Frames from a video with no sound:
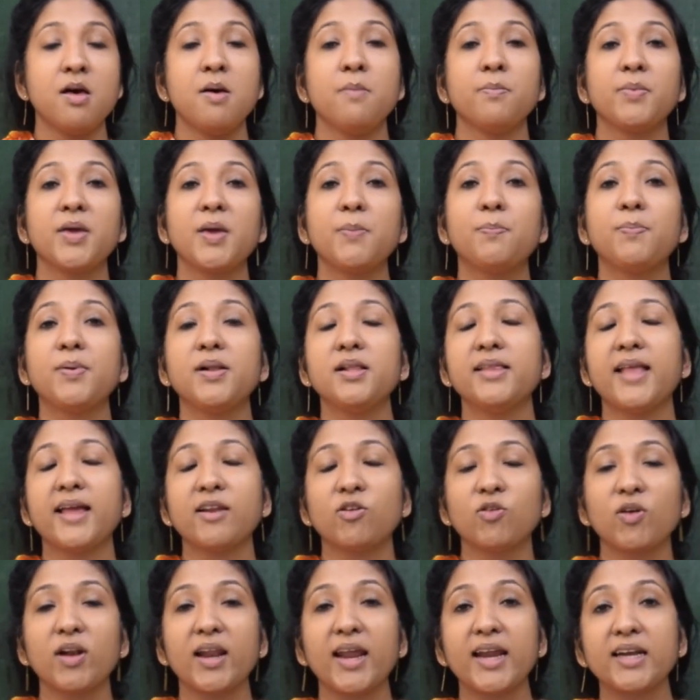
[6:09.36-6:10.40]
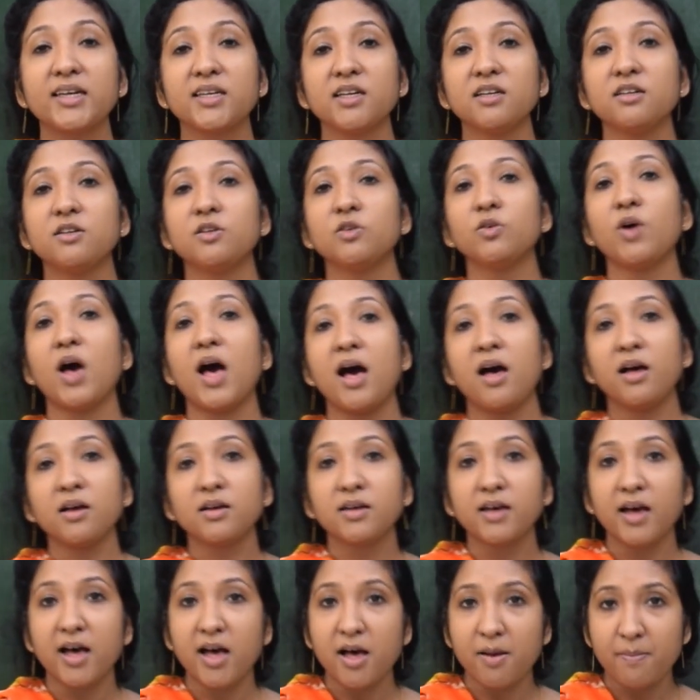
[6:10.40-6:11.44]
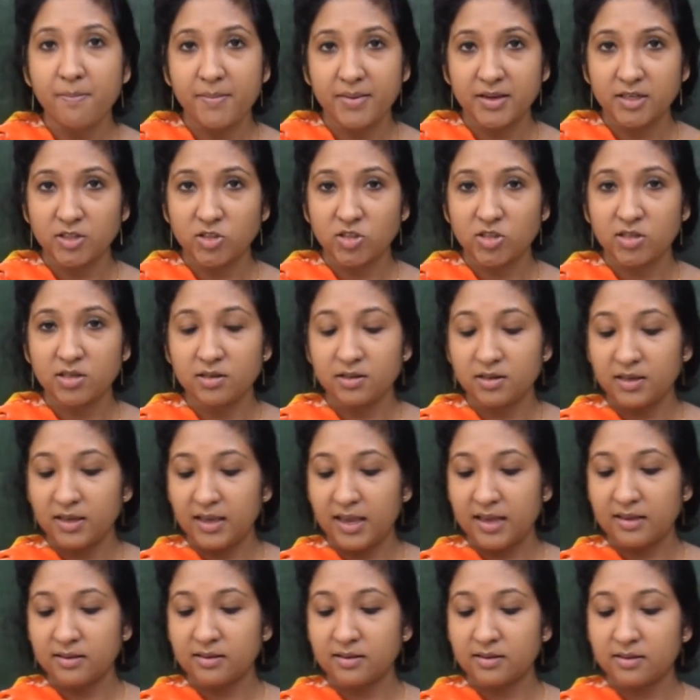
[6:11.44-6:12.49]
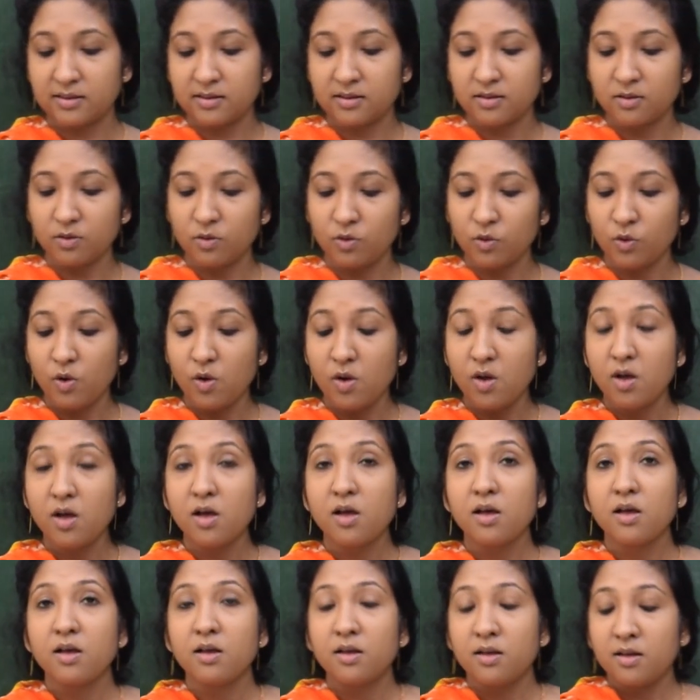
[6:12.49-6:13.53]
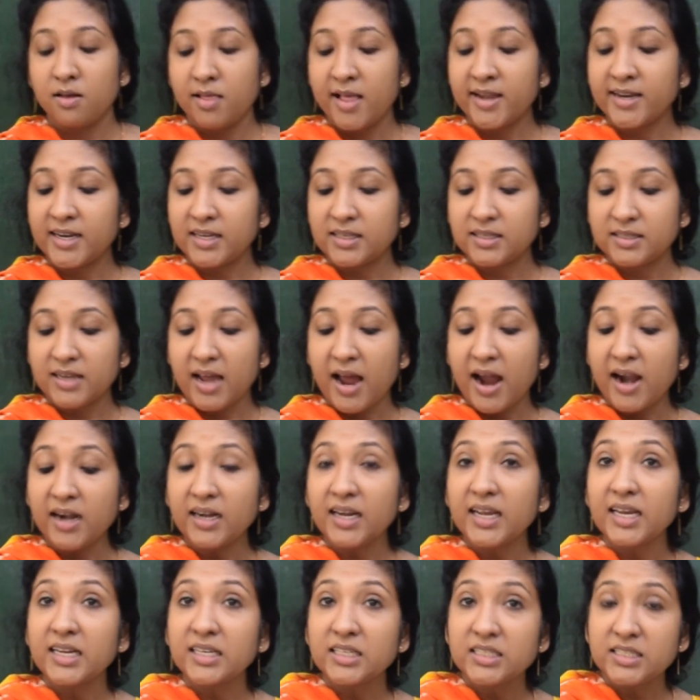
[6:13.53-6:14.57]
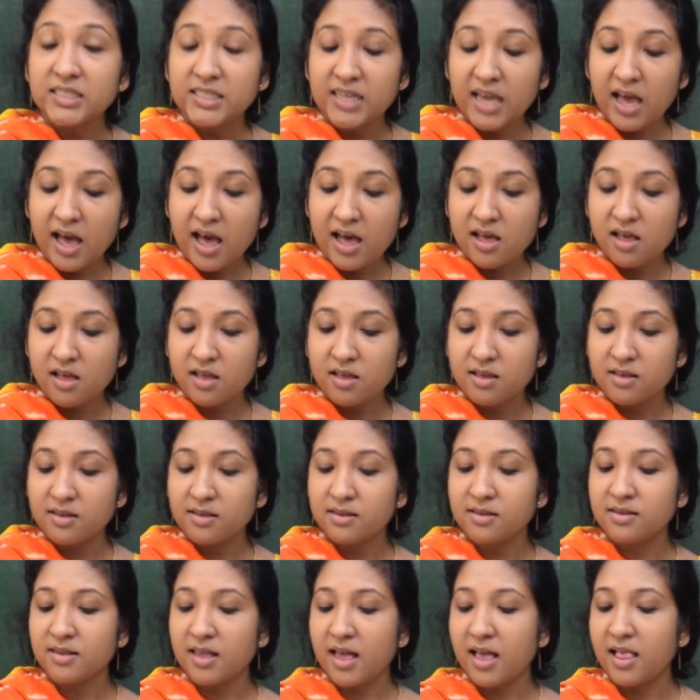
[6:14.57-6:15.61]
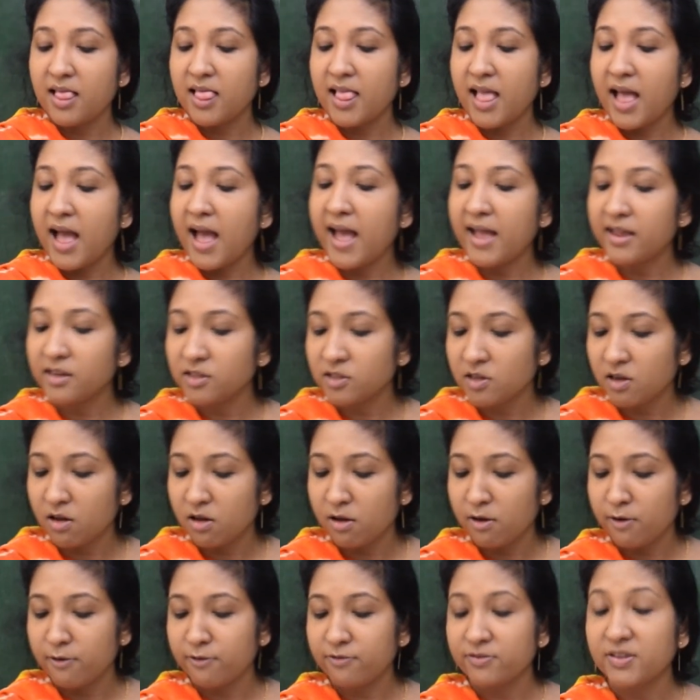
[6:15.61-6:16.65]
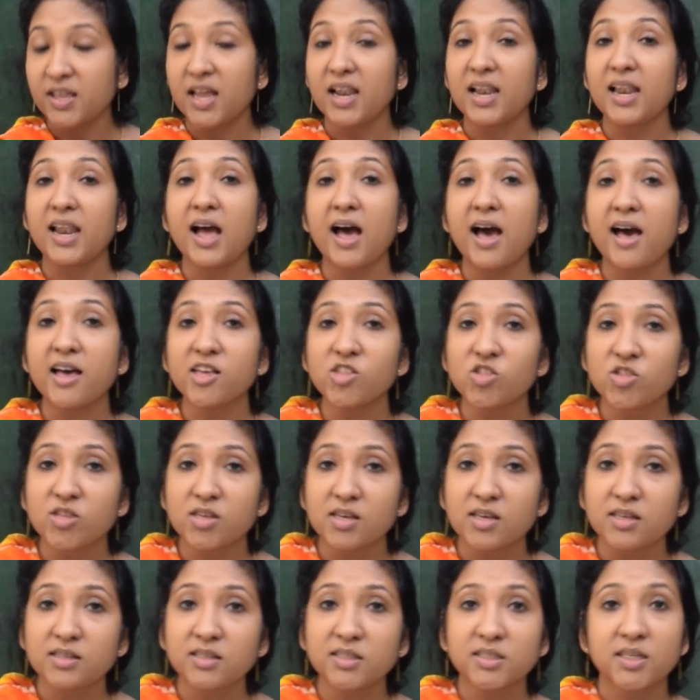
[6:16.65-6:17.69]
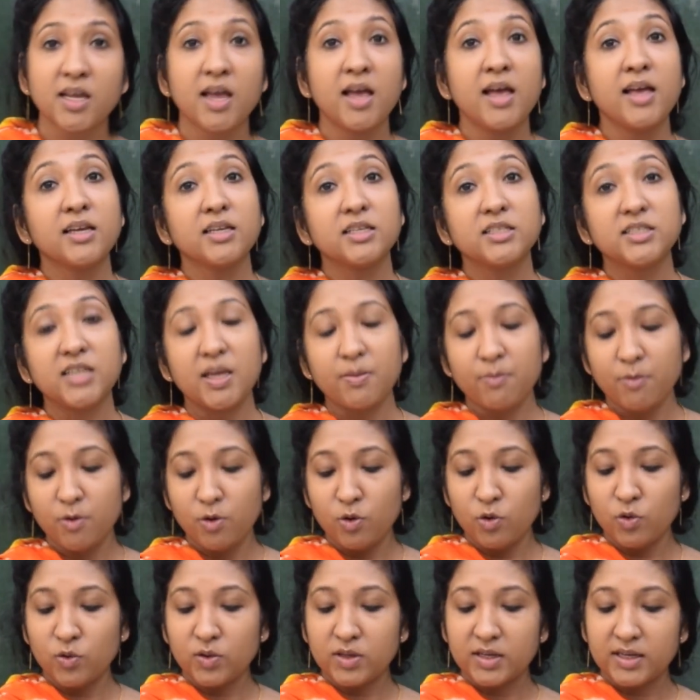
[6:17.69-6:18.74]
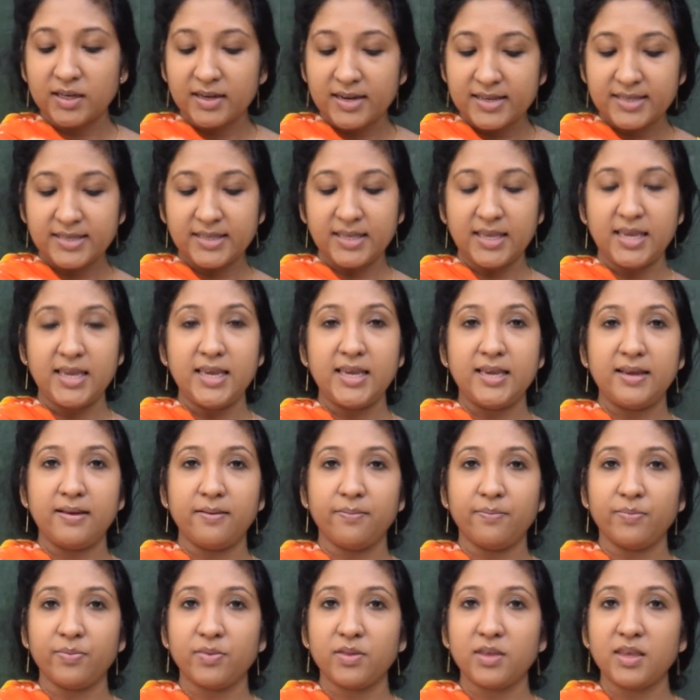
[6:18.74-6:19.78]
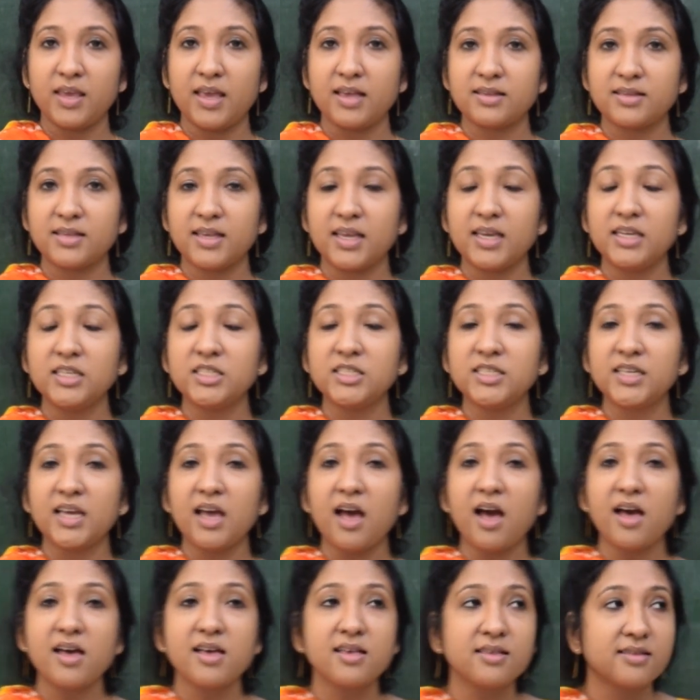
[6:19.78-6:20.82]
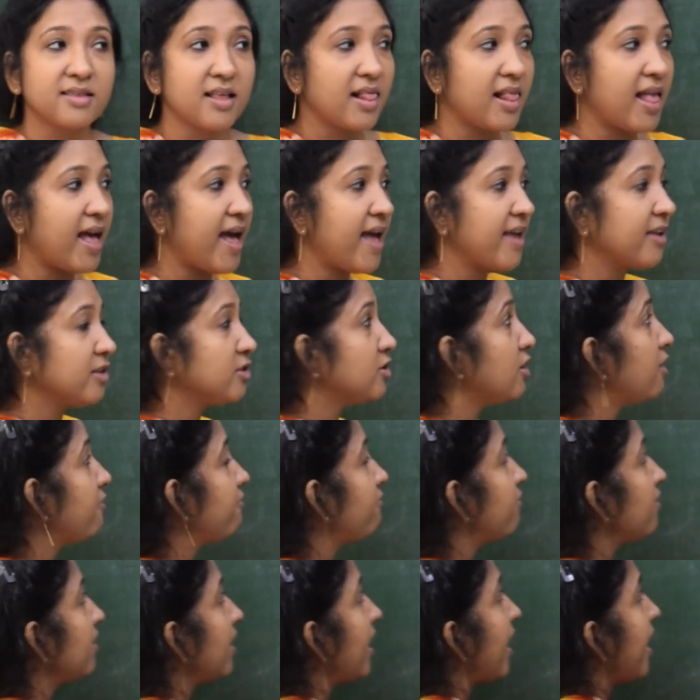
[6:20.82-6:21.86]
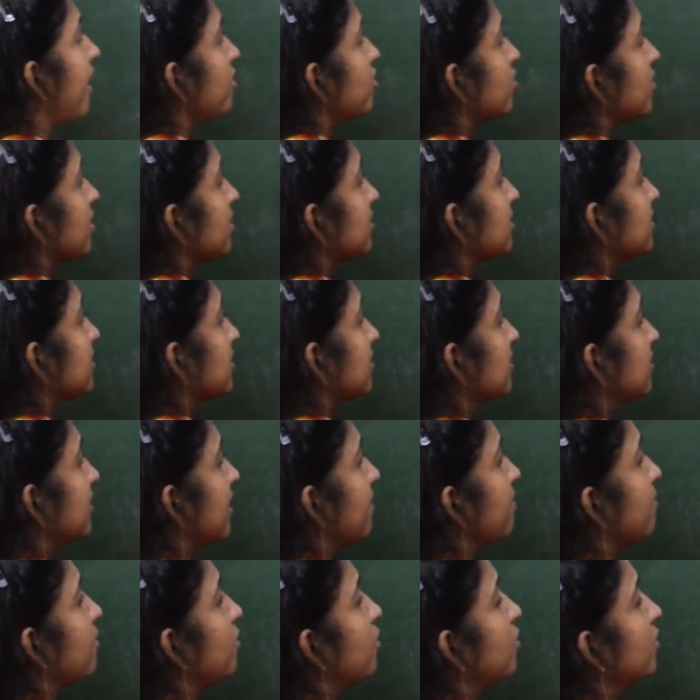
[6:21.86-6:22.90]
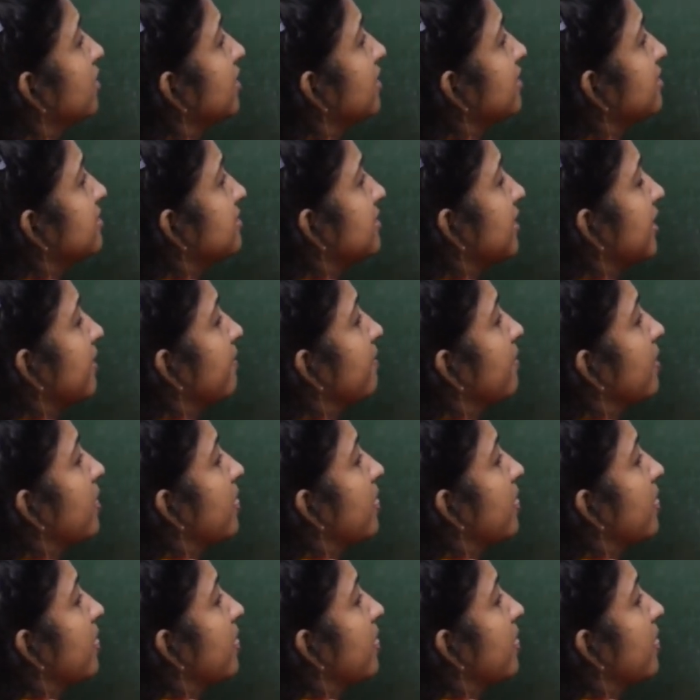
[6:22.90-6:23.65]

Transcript: people that related to our government. Yes, so let us start. India is a land of the largest democracy. Yes, India is a land of largest democracy.